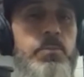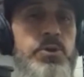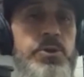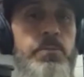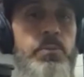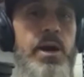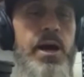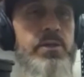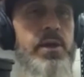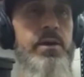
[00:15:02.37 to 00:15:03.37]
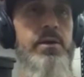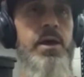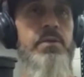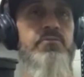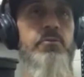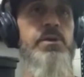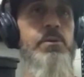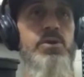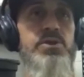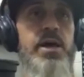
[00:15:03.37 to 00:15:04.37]
with your breath. And for me,
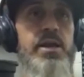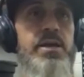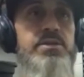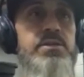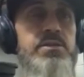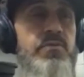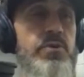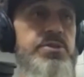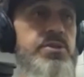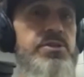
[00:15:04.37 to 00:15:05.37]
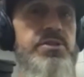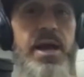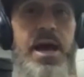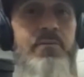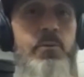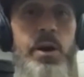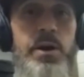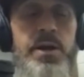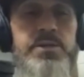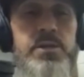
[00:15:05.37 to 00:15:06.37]
what that is first you just got to have
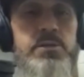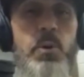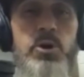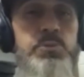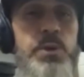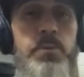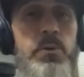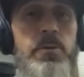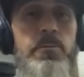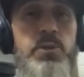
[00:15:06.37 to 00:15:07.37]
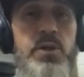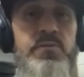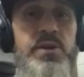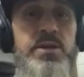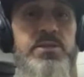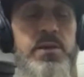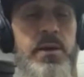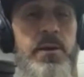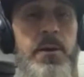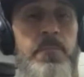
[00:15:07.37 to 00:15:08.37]
awareness, because most people are oblivious
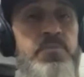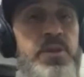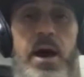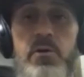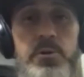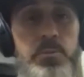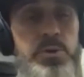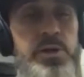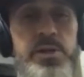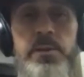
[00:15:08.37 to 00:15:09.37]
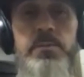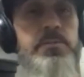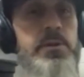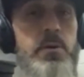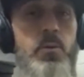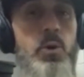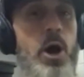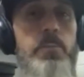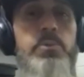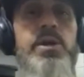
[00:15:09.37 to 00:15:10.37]
how they're breathing. We're
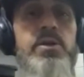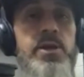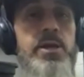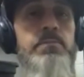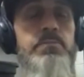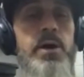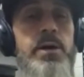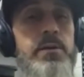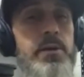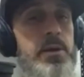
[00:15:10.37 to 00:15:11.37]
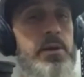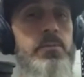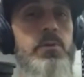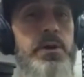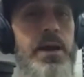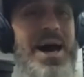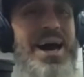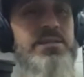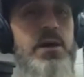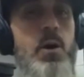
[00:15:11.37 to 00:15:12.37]
all breathing, but we're
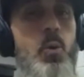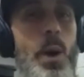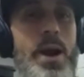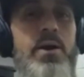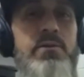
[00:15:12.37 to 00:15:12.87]
not aware of